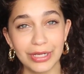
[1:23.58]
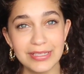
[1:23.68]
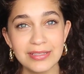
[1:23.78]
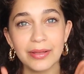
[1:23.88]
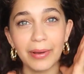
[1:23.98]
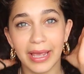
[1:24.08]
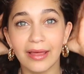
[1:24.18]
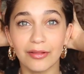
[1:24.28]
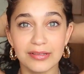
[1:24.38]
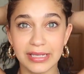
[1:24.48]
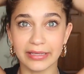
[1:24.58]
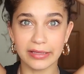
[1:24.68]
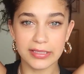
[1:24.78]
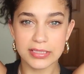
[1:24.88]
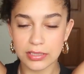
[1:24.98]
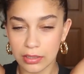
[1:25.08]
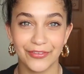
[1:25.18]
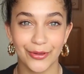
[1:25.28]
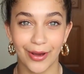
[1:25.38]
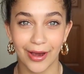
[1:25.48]
reason that my hair looks like this.
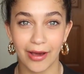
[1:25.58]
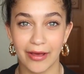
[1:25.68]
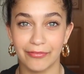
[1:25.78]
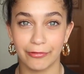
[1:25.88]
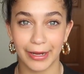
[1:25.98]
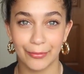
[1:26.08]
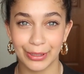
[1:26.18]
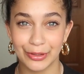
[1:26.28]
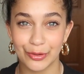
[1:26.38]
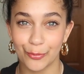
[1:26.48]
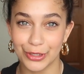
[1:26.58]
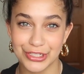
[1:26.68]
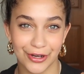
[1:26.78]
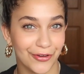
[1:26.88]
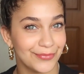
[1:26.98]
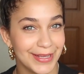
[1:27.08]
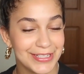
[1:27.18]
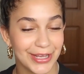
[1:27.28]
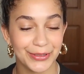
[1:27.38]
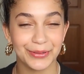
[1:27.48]
If you are a frequent watcher of my
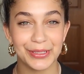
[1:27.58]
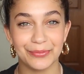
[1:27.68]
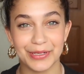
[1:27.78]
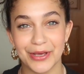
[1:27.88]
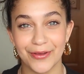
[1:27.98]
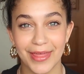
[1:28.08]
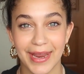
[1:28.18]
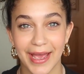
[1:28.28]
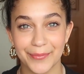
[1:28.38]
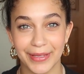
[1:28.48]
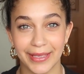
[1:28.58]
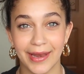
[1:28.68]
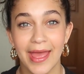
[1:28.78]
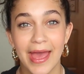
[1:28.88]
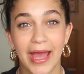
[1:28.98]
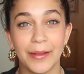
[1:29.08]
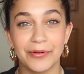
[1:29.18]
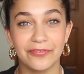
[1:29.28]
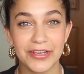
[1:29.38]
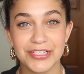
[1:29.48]
channel, you would know that I'm in a
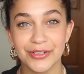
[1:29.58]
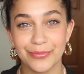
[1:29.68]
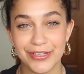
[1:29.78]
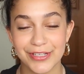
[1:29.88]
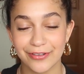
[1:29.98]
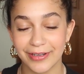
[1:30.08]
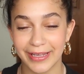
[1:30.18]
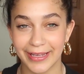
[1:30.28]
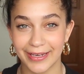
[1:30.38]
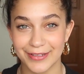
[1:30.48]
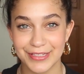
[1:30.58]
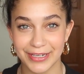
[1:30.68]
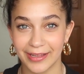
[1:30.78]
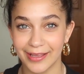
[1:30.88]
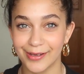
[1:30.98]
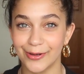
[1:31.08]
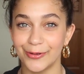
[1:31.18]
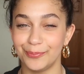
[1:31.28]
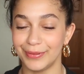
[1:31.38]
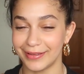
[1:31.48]
professional musical here in Australia
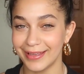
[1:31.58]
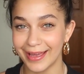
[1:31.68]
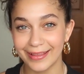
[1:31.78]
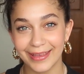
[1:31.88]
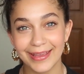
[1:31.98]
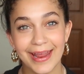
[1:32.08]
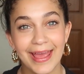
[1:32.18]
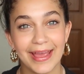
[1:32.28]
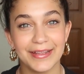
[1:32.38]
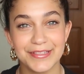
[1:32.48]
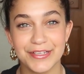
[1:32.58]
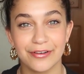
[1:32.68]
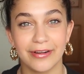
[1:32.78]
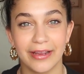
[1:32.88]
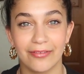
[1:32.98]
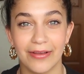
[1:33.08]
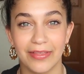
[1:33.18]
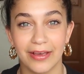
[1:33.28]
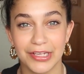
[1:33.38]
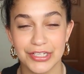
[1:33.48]
called Billy Elliot. It's touring
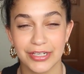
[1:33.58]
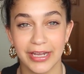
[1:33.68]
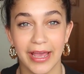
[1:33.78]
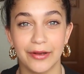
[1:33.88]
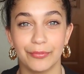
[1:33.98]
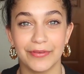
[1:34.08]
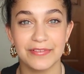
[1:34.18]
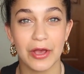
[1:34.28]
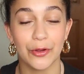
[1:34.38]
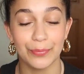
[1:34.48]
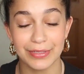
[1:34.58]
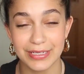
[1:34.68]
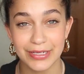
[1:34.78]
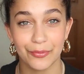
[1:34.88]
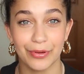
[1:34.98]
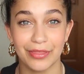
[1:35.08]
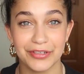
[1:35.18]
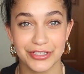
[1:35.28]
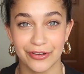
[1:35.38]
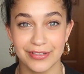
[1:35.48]
around the country and we've opened
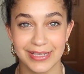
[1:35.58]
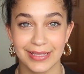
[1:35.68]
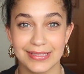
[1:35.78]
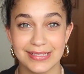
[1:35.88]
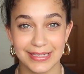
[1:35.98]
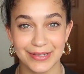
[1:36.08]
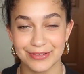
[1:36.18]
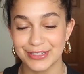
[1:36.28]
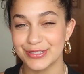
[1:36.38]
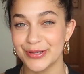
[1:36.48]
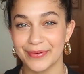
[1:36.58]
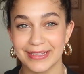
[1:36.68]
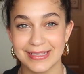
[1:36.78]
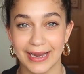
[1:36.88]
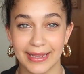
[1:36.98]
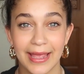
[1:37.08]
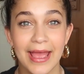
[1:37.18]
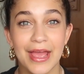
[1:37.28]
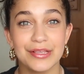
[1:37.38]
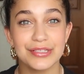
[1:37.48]
with shows in Sydney, which is super exciting.
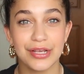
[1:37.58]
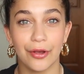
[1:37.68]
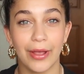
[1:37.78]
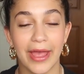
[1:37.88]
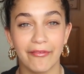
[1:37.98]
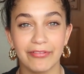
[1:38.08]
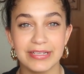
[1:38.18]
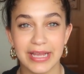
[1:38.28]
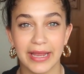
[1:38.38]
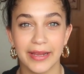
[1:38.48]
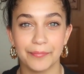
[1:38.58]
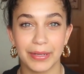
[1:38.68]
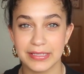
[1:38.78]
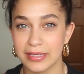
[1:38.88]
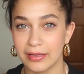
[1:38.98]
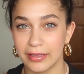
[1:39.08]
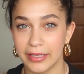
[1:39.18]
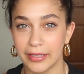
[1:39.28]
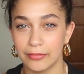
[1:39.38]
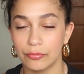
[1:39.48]
So every day,
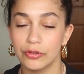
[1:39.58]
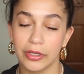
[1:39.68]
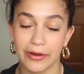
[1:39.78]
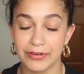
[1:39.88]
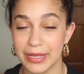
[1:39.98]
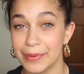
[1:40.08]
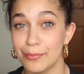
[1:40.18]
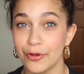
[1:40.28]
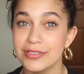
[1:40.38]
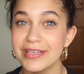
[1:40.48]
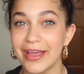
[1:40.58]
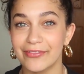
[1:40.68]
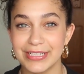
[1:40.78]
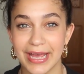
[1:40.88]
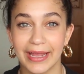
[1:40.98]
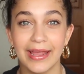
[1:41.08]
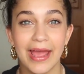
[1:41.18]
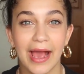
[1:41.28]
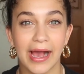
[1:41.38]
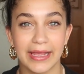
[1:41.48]
basically, well not every day, but mostly every day,
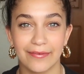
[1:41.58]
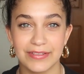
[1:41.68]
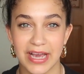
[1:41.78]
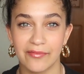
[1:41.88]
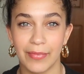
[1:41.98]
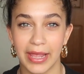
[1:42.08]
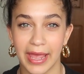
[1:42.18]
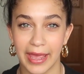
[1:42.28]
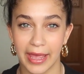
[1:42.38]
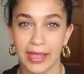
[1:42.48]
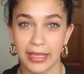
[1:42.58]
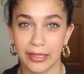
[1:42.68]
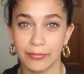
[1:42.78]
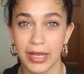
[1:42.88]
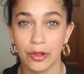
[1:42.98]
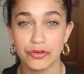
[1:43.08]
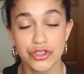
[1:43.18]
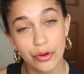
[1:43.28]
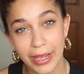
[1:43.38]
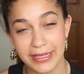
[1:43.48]
I have to have my hair in my
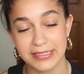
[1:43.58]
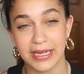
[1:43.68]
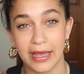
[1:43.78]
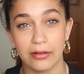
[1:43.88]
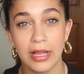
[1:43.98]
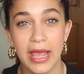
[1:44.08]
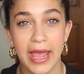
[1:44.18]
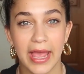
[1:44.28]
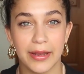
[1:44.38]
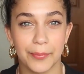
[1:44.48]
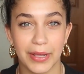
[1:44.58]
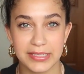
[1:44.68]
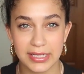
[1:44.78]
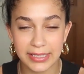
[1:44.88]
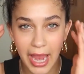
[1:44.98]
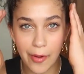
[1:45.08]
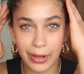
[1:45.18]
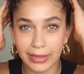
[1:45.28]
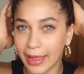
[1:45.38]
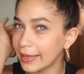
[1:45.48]
show hairstyle. And basically I
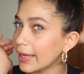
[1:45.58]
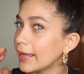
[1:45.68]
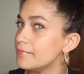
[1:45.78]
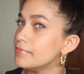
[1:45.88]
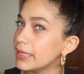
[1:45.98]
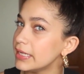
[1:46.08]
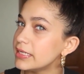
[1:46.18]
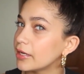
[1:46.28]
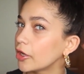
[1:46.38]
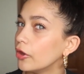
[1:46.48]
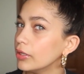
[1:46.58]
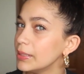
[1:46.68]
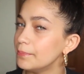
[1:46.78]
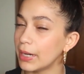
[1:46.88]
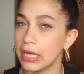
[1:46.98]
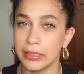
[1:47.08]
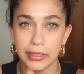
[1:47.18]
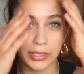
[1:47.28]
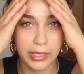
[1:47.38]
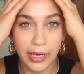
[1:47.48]
wear like a mid curly
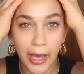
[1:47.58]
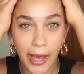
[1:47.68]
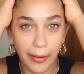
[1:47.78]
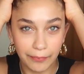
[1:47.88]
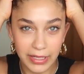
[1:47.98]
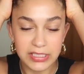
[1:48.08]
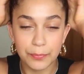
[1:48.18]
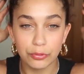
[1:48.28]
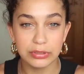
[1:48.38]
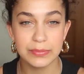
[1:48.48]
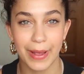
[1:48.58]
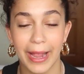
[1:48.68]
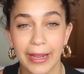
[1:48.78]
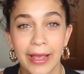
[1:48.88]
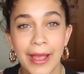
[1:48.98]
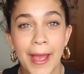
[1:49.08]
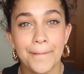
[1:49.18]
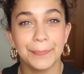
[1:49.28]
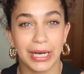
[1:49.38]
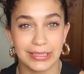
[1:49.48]
bun that's pulled back.
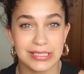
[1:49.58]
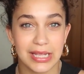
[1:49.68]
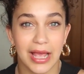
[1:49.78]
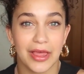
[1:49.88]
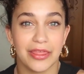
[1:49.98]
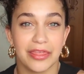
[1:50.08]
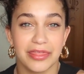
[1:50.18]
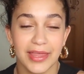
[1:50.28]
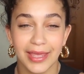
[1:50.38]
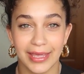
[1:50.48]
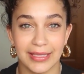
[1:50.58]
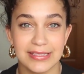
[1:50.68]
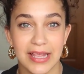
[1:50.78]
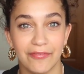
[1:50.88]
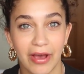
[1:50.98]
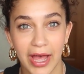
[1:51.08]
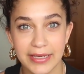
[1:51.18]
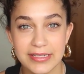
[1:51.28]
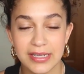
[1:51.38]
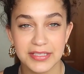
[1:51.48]
But the thing is, if
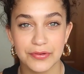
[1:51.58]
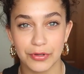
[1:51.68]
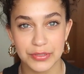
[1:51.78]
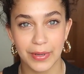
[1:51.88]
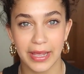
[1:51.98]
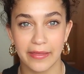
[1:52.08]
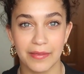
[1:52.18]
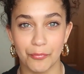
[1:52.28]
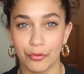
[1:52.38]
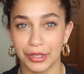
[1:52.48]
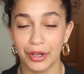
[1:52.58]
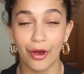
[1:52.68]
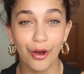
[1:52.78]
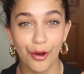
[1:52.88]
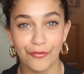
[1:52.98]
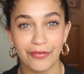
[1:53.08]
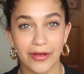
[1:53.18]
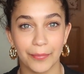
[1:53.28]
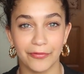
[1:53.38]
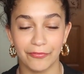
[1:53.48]
I decide to wash my hair the morning of
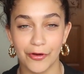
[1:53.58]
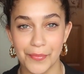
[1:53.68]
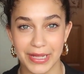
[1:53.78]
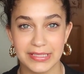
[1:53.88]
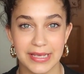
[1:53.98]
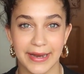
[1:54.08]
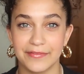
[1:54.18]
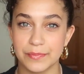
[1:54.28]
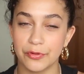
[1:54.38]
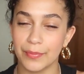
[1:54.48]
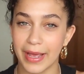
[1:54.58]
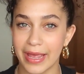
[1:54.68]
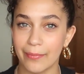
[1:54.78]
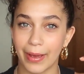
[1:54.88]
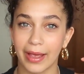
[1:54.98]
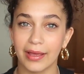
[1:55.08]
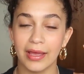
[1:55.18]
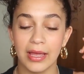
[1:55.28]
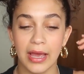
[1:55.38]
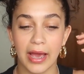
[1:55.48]
a performance and I have to pull my hair back
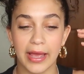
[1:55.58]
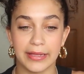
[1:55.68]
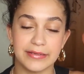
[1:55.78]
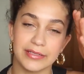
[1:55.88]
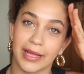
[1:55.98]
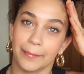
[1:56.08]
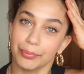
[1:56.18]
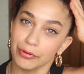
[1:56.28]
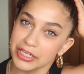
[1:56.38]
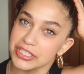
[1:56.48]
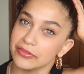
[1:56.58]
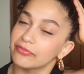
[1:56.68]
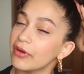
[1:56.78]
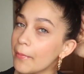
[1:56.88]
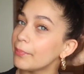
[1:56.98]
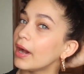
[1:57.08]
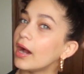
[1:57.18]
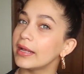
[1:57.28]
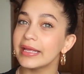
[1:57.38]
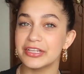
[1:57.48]
and like brush the front
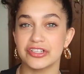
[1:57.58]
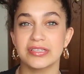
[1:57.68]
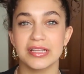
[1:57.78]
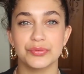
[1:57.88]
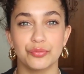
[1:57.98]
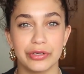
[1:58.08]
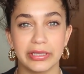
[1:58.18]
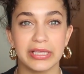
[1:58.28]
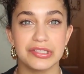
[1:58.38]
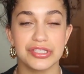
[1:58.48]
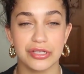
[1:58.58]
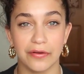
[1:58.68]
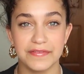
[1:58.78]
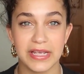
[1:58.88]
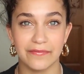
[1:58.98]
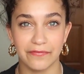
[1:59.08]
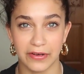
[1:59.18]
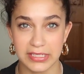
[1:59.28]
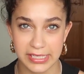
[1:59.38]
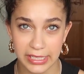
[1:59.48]
part, it just gets really soft and
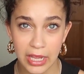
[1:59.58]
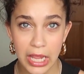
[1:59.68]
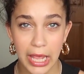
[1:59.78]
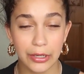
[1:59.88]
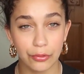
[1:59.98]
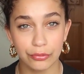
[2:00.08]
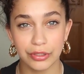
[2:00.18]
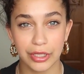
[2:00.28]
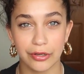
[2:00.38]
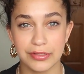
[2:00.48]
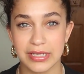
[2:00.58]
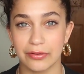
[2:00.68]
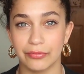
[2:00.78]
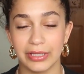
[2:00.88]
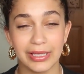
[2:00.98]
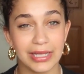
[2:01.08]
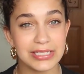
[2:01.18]
fuzzy and all the curls get really